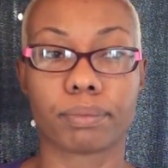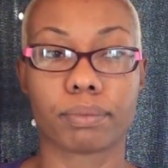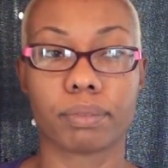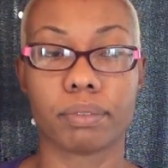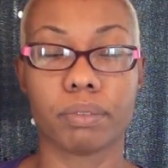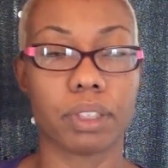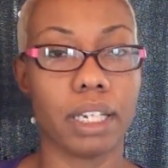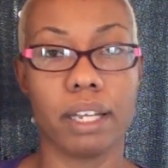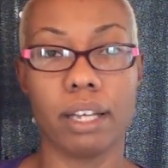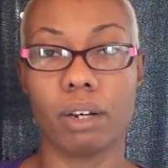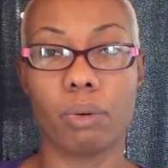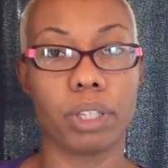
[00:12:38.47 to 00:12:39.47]
to hell
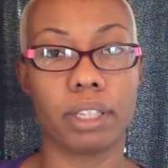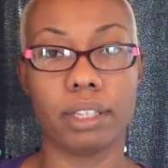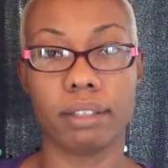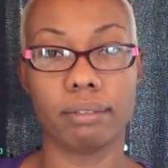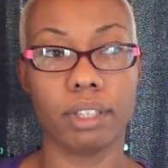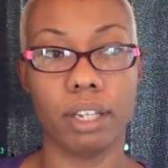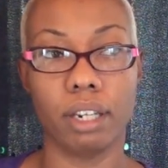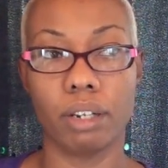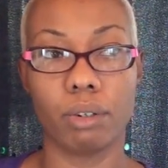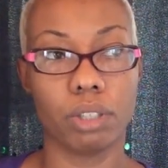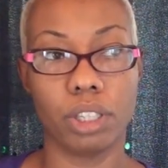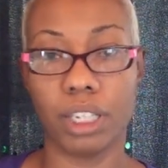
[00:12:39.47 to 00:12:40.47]
with it. You know,
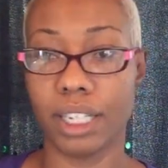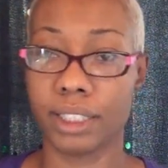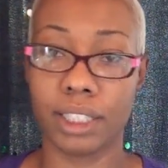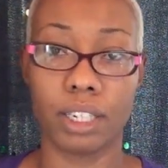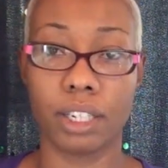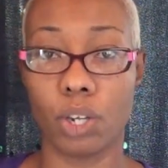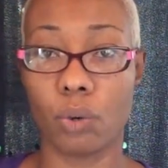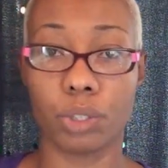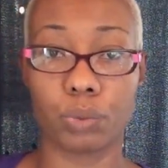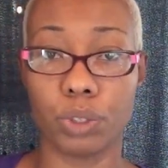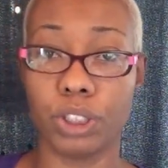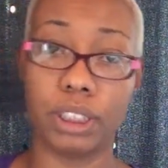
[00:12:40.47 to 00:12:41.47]
you guys gonna notice when you
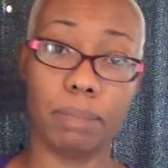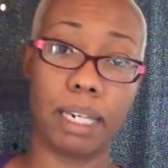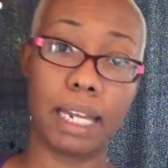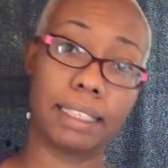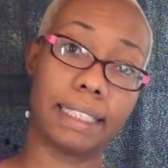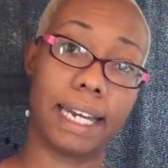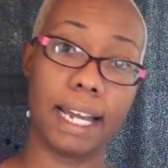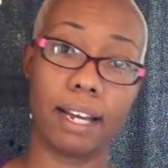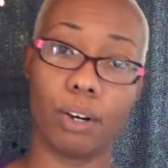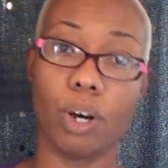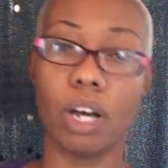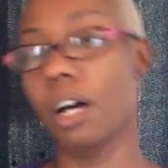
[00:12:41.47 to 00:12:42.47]
see me like ta
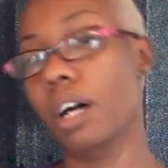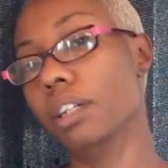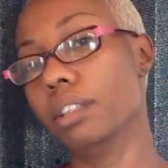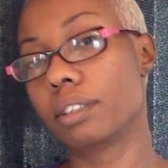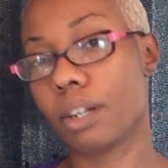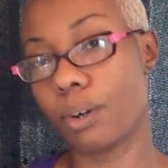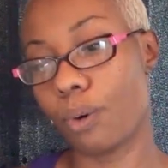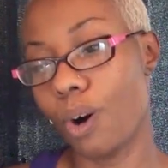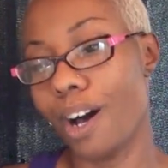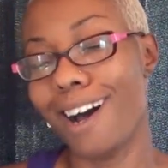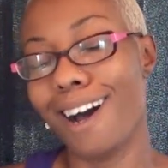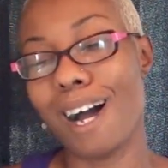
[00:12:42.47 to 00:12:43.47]
So
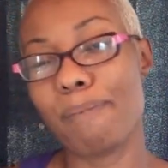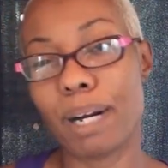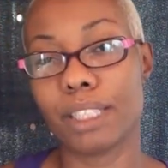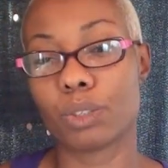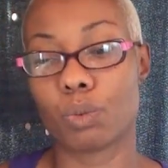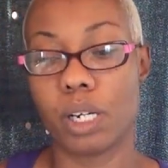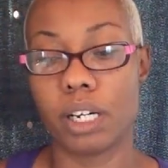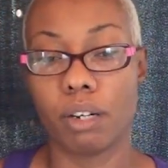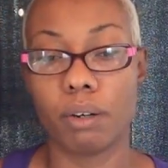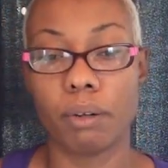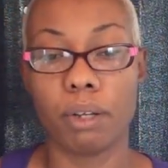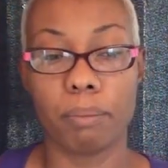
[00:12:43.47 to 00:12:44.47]
I might as well
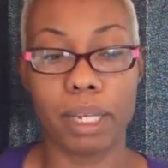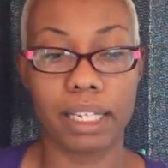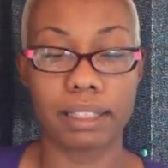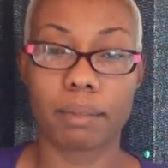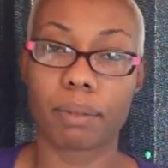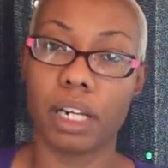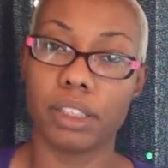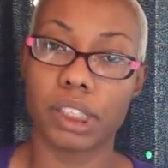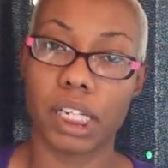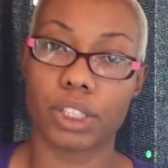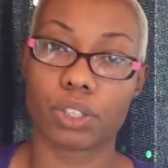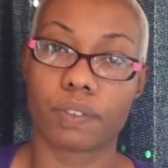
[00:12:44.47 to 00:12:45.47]
make it something educational
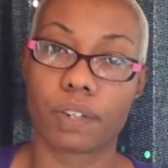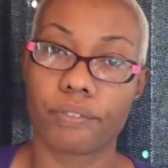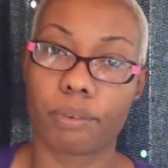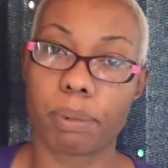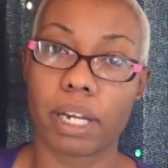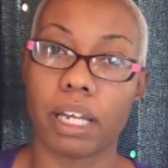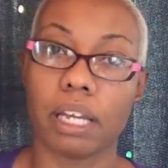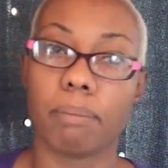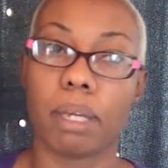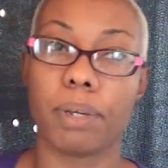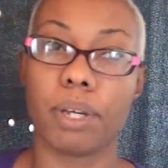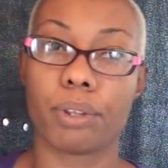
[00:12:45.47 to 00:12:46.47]
for everybody and maybe
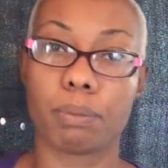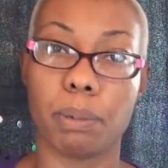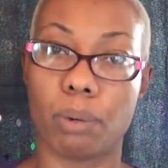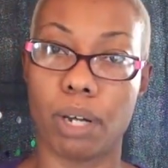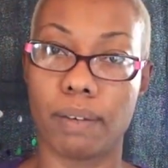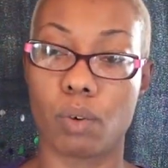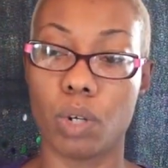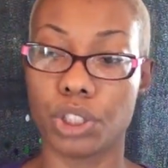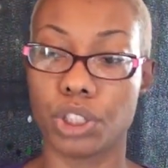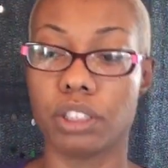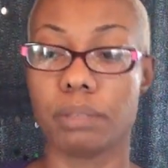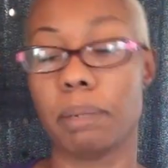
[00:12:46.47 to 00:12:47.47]
other people have questions.
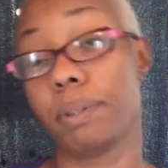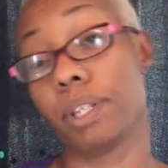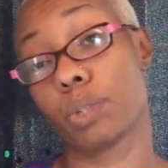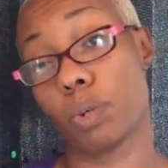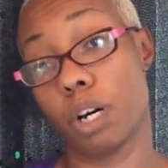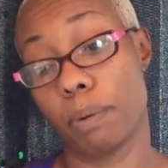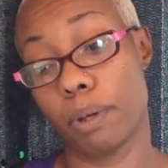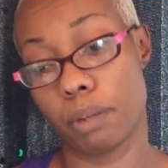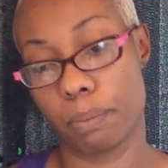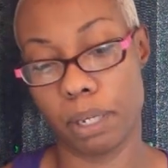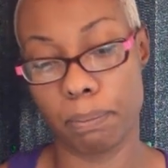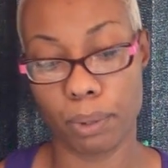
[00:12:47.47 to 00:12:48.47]
Maybe this will help other
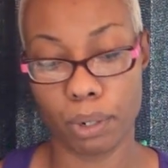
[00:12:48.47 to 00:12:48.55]
people.